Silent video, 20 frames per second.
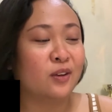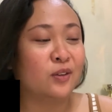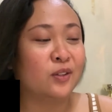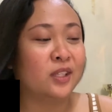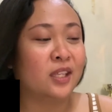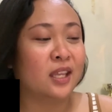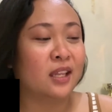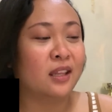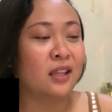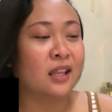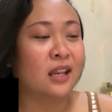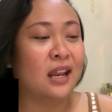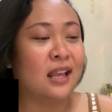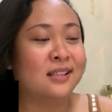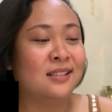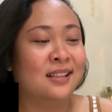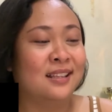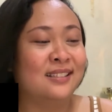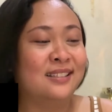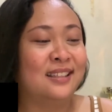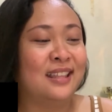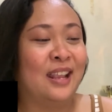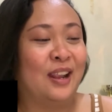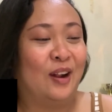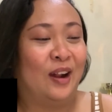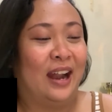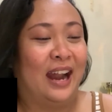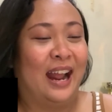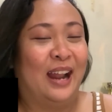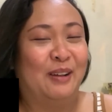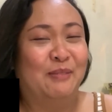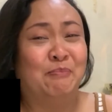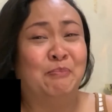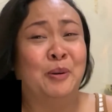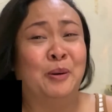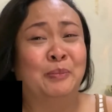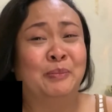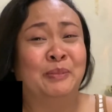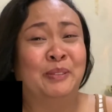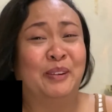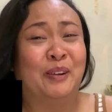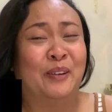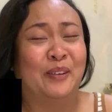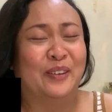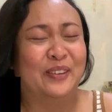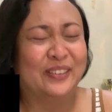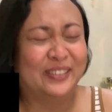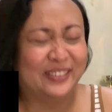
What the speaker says: ako niyan na nasa sticker album ko.